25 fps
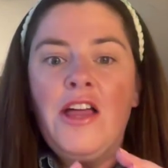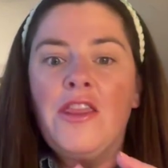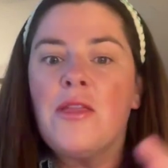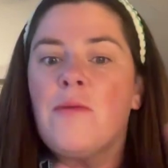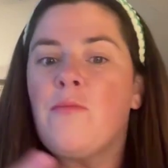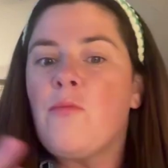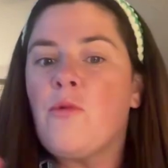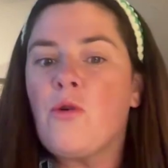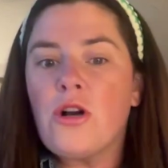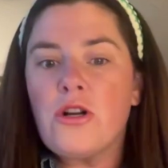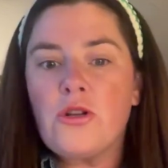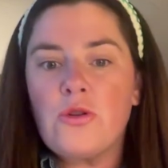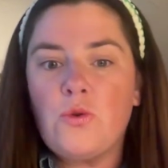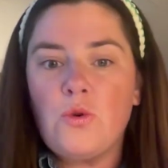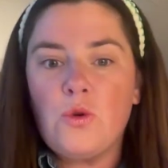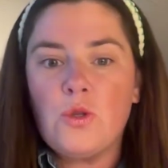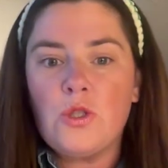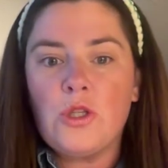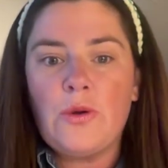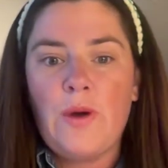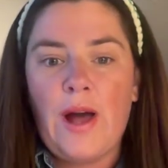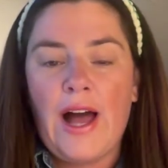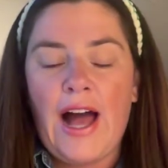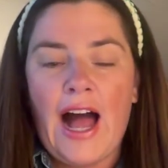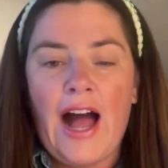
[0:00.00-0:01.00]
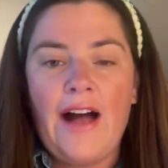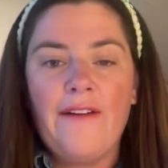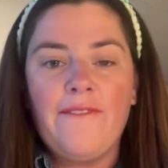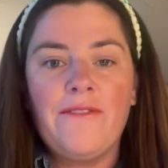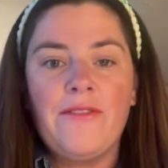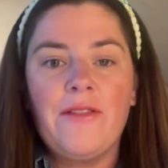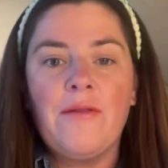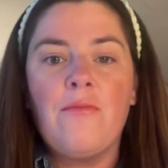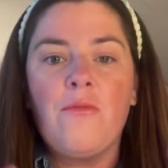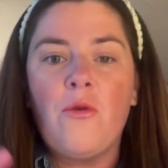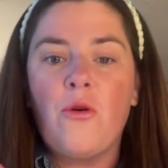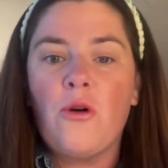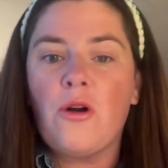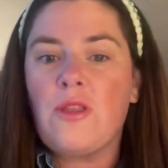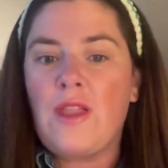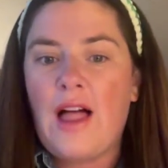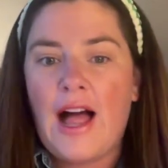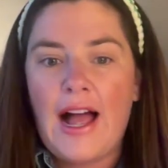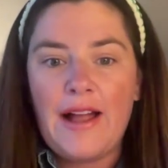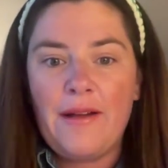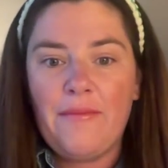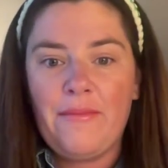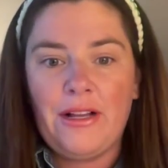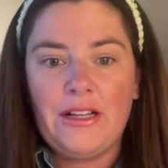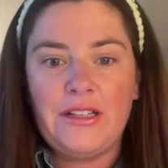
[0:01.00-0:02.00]
the more tools you have, the more
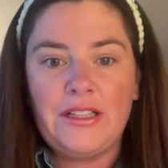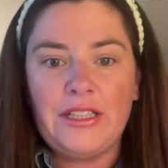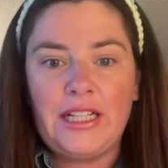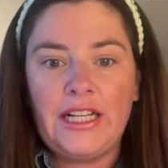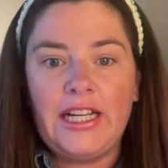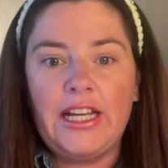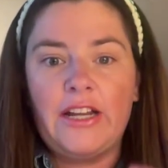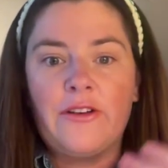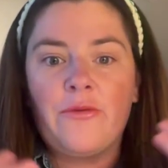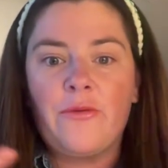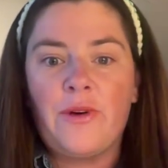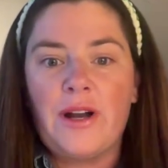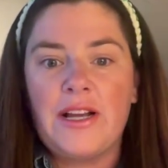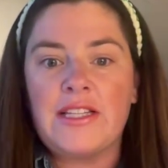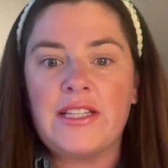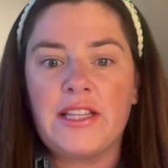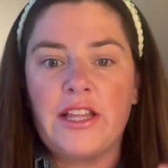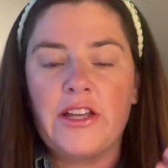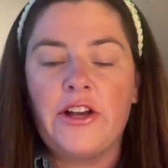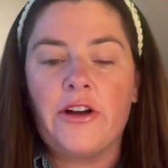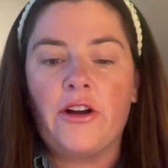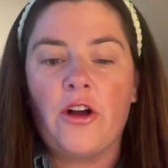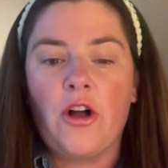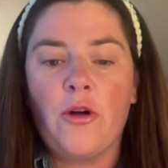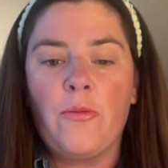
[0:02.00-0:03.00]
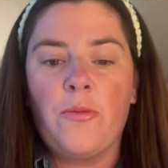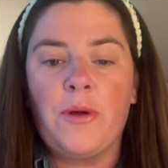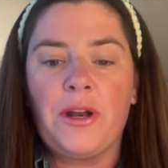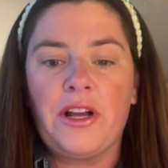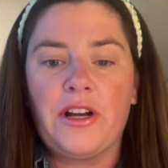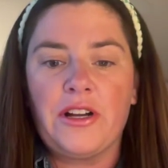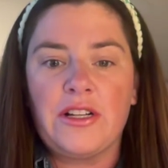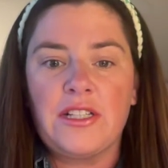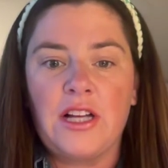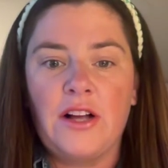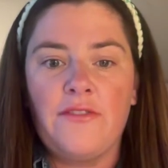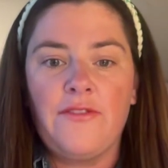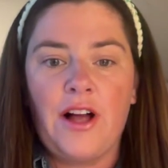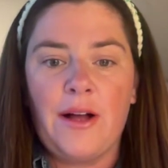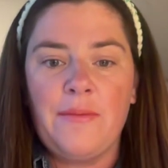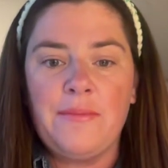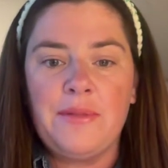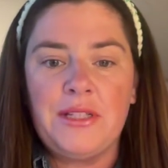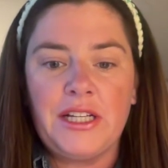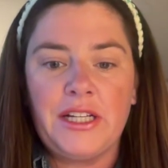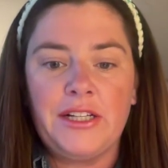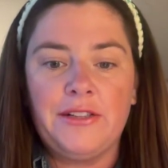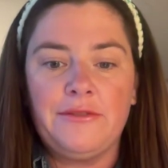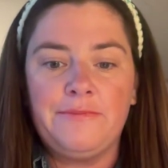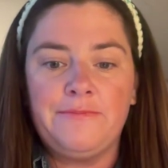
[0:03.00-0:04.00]
liability and risk that you're opening yourself up
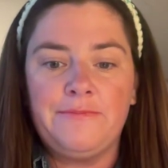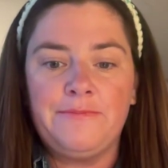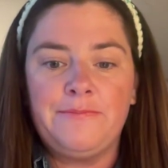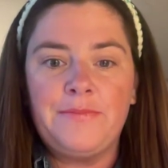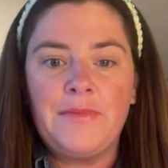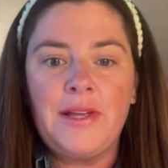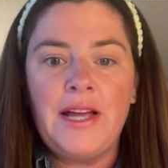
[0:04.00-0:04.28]
to.